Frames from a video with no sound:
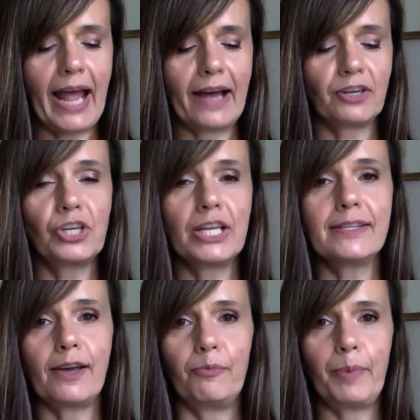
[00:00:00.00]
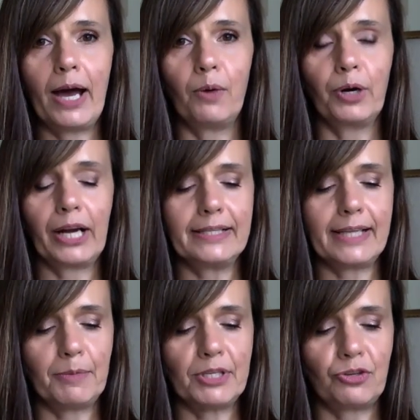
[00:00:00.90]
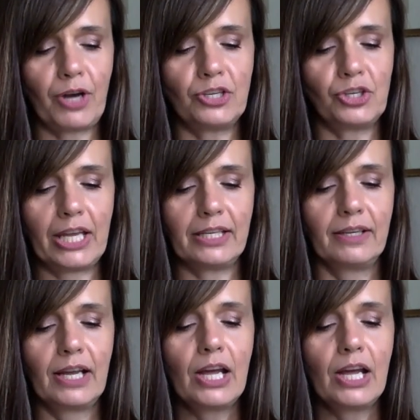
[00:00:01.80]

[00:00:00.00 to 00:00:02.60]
actions of power and demonstration.